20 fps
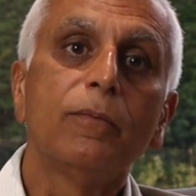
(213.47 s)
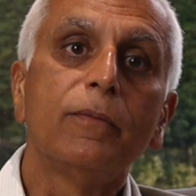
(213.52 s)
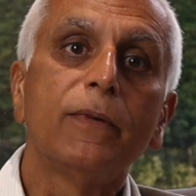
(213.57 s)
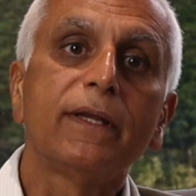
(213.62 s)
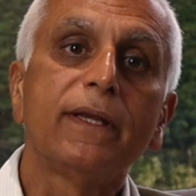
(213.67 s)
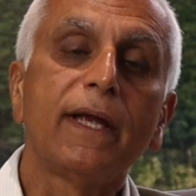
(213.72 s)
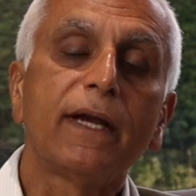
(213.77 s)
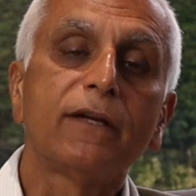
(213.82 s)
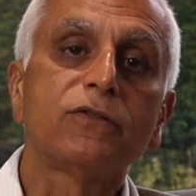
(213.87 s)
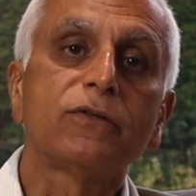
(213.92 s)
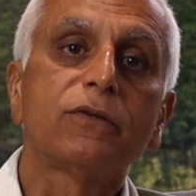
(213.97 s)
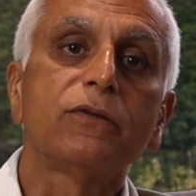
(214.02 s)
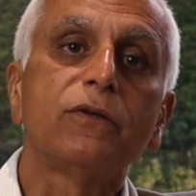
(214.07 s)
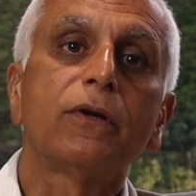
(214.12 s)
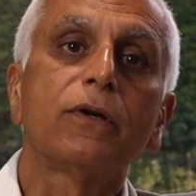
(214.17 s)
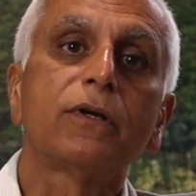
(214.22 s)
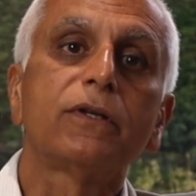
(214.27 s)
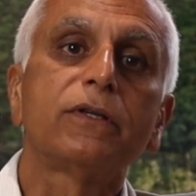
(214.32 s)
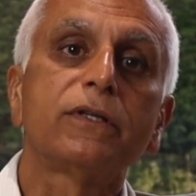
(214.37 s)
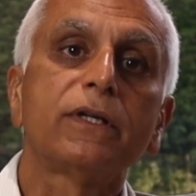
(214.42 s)
But that should
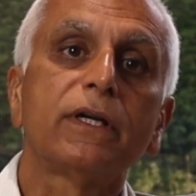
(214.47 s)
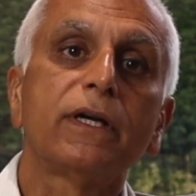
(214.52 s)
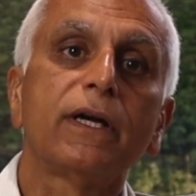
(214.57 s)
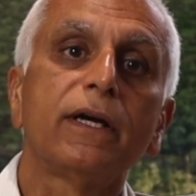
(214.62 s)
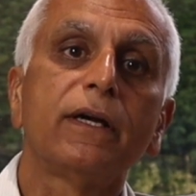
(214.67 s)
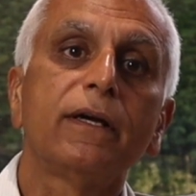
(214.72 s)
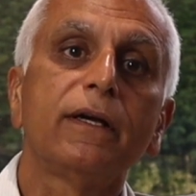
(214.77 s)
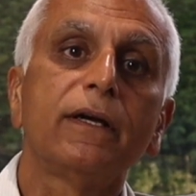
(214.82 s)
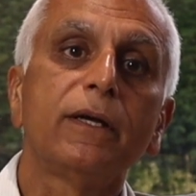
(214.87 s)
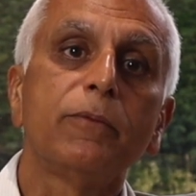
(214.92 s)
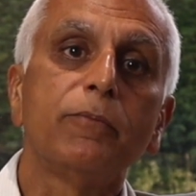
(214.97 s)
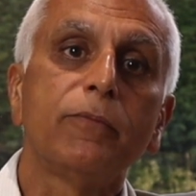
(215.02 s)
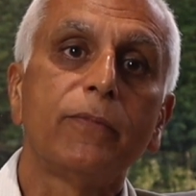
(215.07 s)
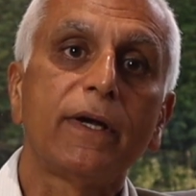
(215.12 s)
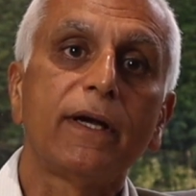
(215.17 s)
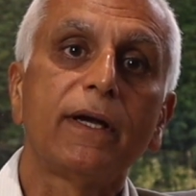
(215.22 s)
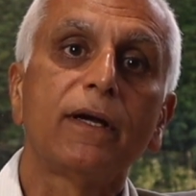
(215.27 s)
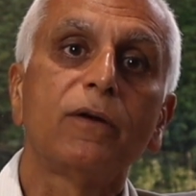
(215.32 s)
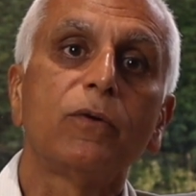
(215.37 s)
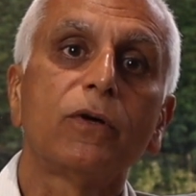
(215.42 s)
not
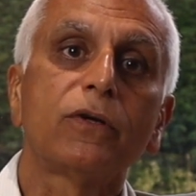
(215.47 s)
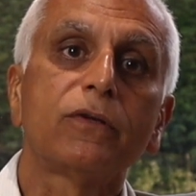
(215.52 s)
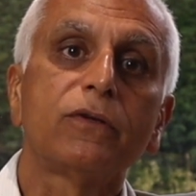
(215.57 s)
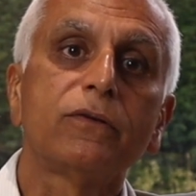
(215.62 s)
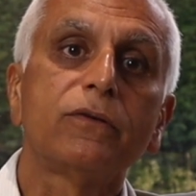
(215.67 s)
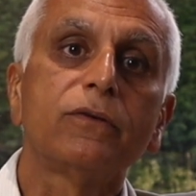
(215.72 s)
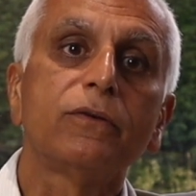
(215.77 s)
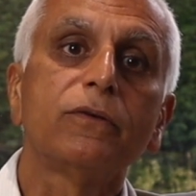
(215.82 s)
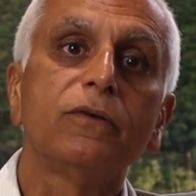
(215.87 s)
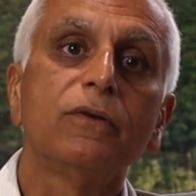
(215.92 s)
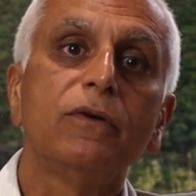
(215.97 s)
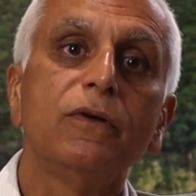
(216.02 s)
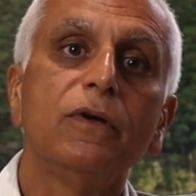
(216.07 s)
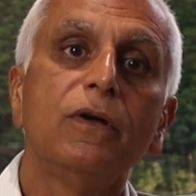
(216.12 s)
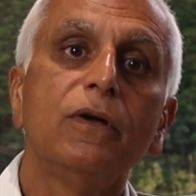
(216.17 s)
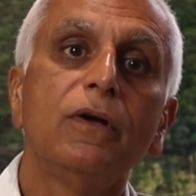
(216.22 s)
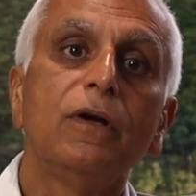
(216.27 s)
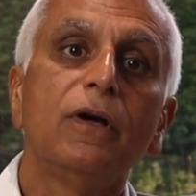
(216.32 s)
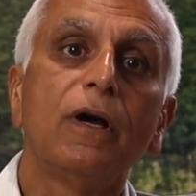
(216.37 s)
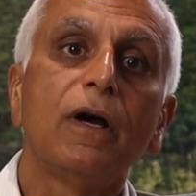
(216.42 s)
impair what you do
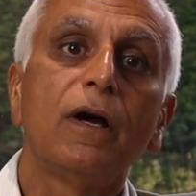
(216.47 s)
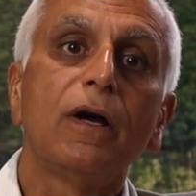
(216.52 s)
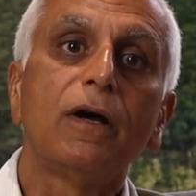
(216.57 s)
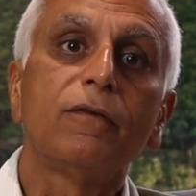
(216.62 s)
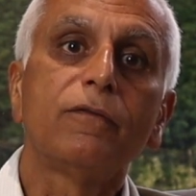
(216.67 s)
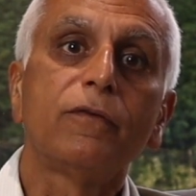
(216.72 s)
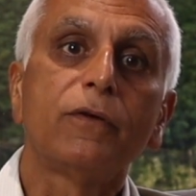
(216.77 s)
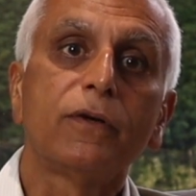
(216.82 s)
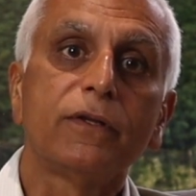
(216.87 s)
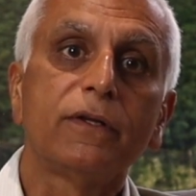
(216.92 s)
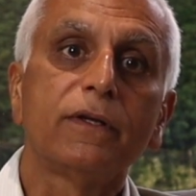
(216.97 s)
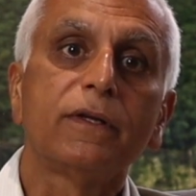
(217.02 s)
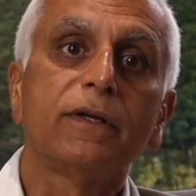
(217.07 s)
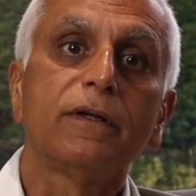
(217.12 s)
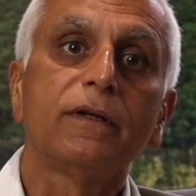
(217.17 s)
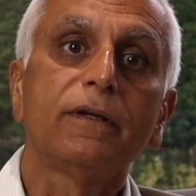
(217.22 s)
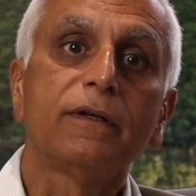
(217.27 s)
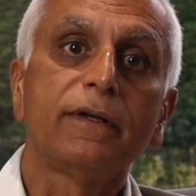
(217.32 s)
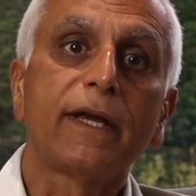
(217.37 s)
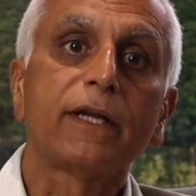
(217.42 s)
for the
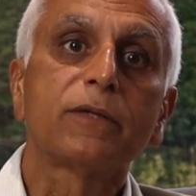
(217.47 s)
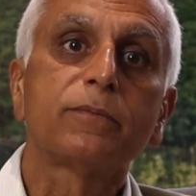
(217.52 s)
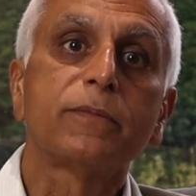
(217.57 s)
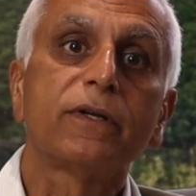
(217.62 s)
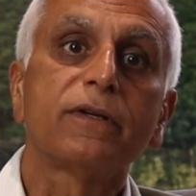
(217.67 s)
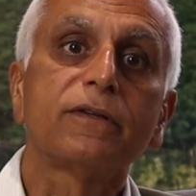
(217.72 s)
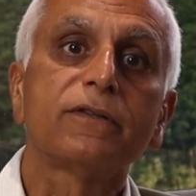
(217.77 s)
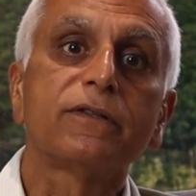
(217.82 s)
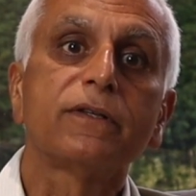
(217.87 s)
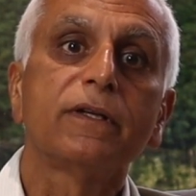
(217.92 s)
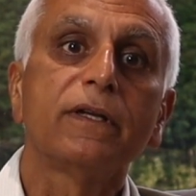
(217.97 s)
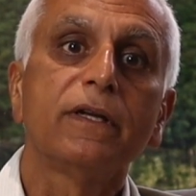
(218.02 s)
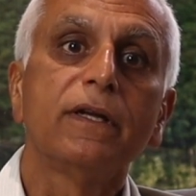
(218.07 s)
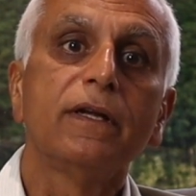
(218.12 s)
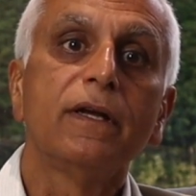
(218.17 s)
next person